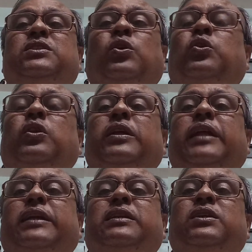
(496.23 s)
not only
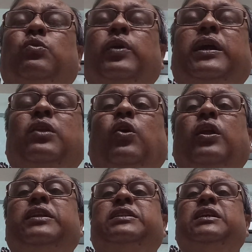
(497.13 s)
that we can
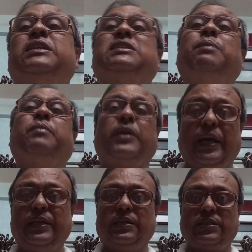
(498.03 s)
call it some
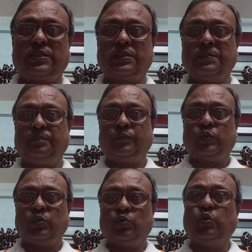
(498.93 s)
riders
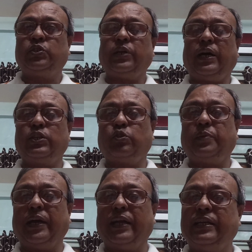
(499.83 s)
which are to
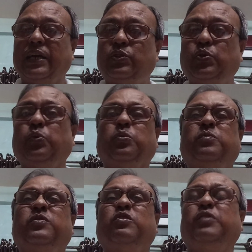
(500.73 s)
be adhered to
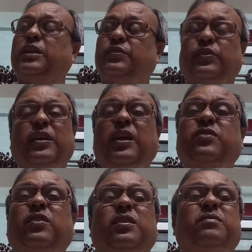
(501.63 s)
very
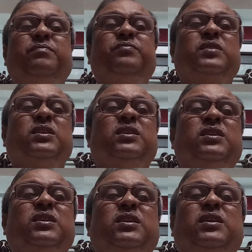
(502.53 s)
seriously
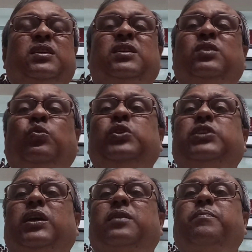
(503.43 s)

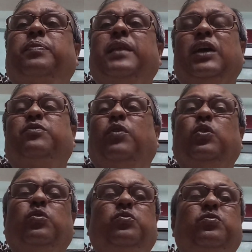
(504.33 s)
which are as
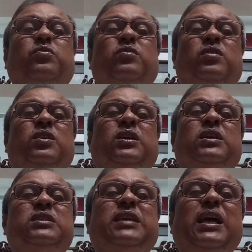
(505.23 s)
follows
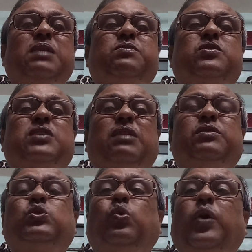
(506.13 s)
cells shall be
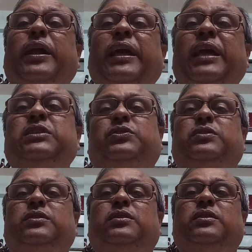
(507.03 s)
so
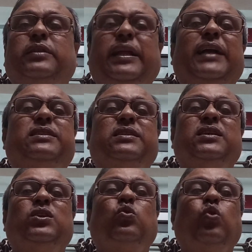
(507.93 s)
arranged that
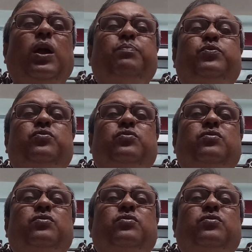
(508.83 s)
collapse